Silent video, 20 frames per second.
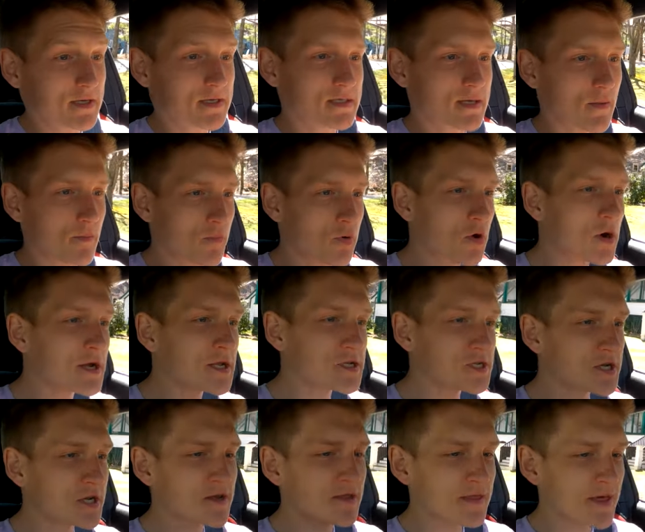because I'm pretty
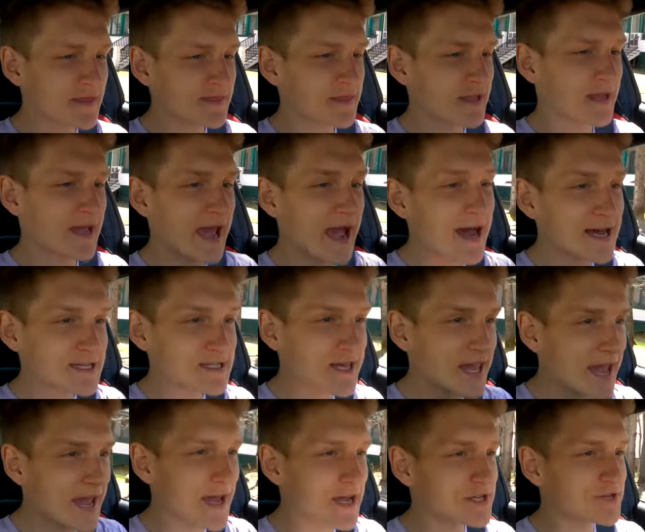sure that the gas
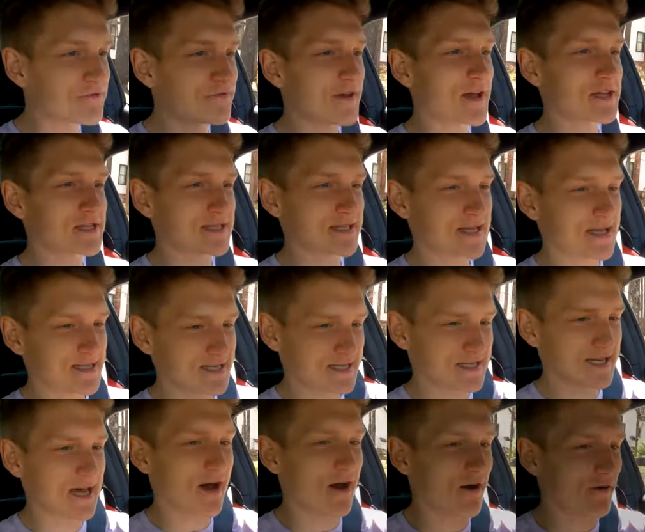gauge fixed
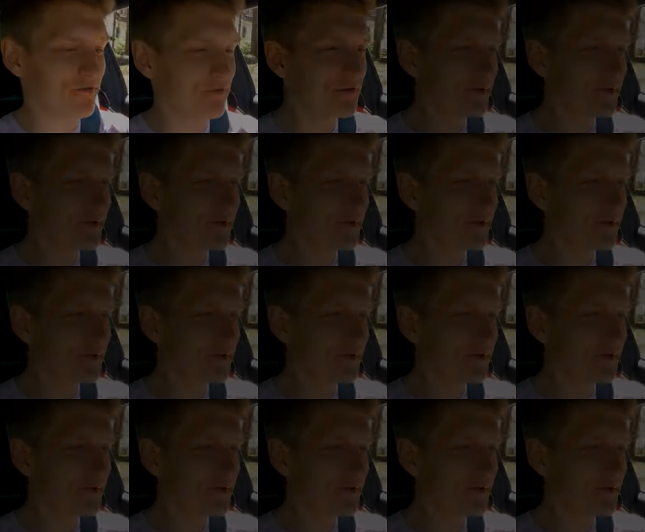itself.